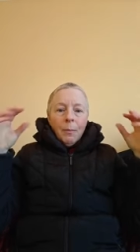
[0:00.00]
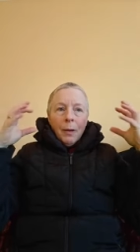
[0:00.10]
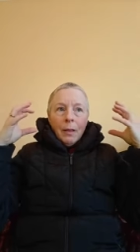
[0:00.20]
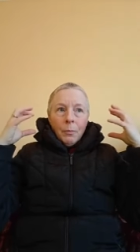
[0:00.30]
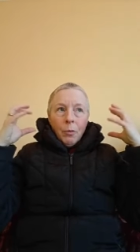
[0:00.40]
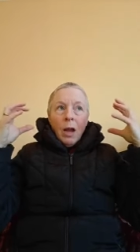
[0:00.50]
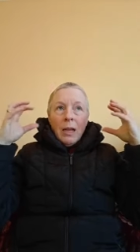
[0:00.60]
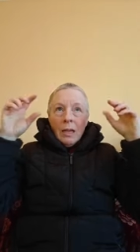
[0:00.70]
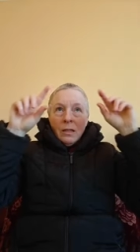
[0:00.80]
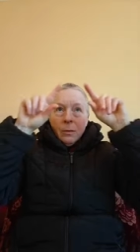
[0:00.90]
but the
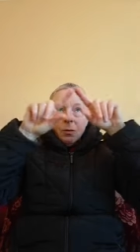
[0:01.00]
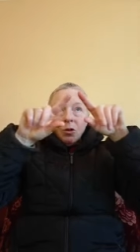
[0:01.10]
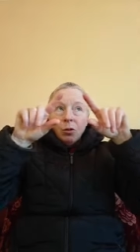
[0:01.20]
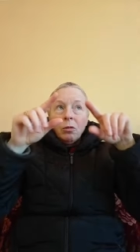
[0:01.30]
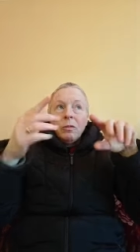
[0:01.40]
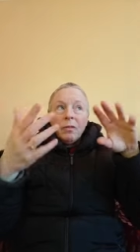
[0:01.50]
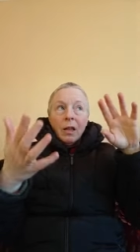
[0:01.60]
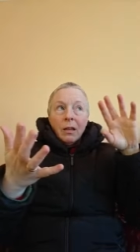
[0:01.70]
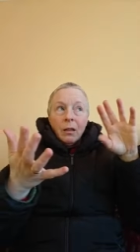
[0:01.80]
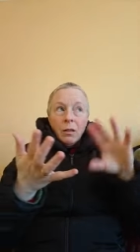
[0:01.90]
brain has observed
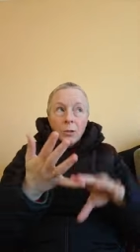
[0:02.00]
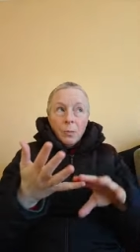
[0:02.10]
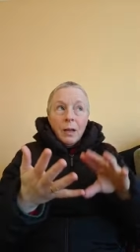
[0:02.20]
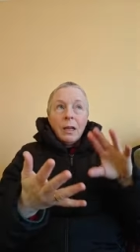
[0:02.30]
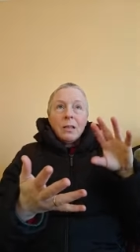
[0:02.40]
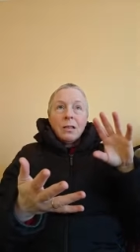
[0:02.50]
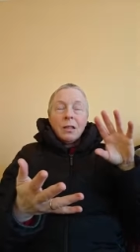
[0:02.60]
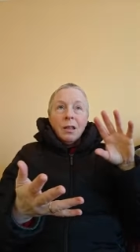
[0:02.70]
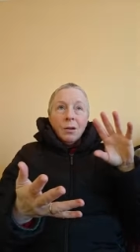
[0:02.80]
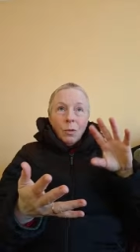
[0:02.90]
that in this
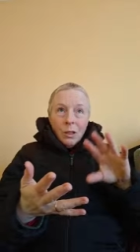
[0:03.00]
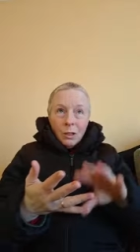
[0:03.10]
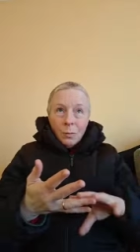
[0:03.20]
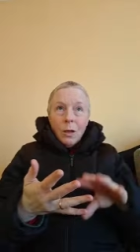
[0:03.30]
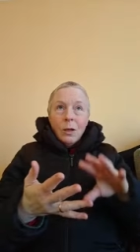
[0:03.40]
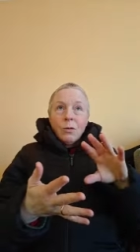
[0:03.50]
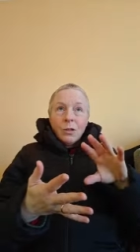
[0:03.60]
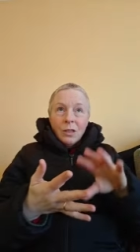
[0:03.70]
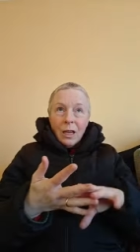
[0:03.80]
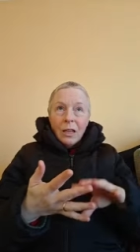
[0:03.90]
place, when it smells
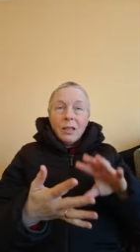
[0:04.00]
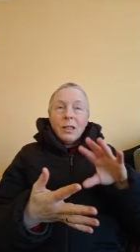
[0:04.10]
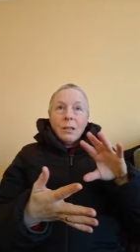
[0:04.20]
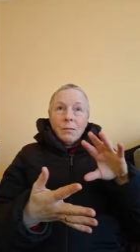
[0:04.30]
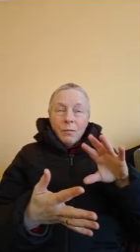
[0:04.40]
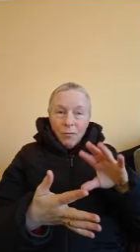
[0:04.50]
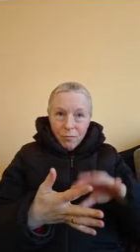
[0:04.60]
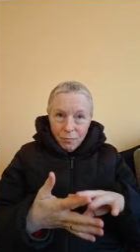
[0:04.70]
and tastes and